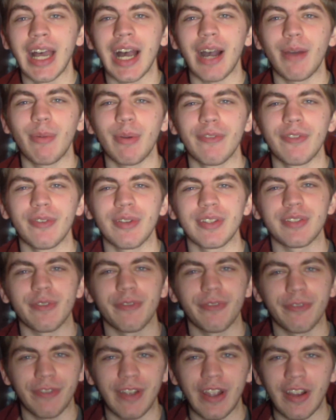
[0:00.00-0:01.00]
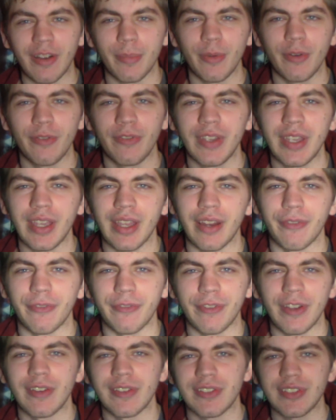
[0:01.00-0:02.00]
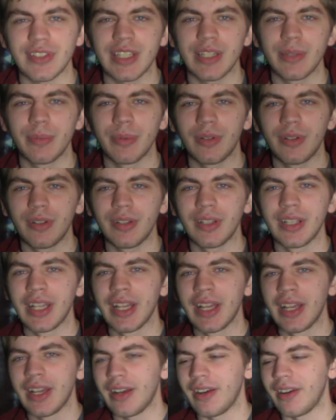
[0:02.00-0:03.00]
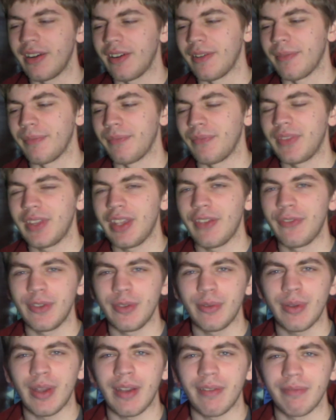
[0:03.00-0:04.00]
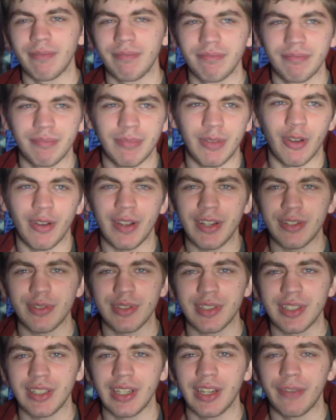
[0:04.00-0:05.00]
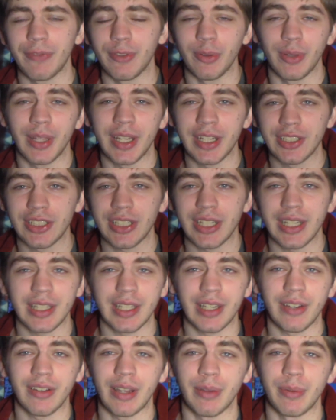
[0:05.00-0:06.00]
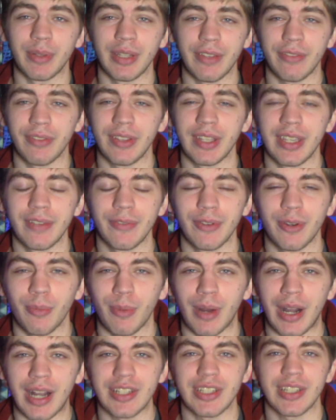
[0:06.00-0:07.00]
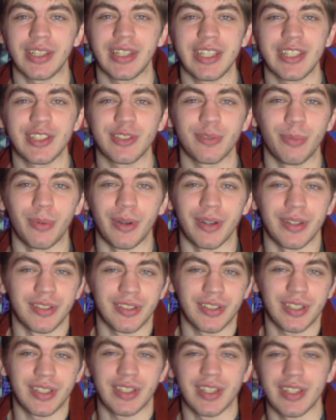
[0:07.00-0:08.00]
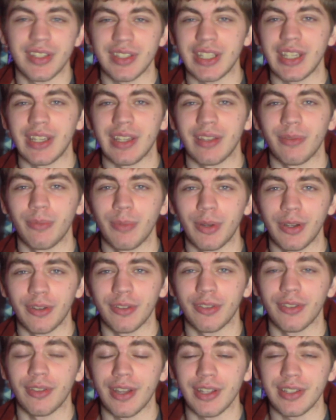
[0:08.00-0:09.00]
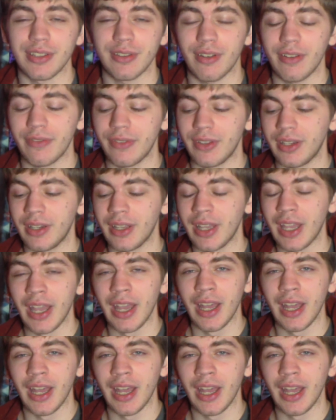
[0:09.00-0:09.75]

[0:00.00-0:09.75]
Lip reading: However, it's a fair movie and a fair sequel. If you are interested, if you like Chinatown, I would definitely give it a watch at least once to see what your thoughts are of it.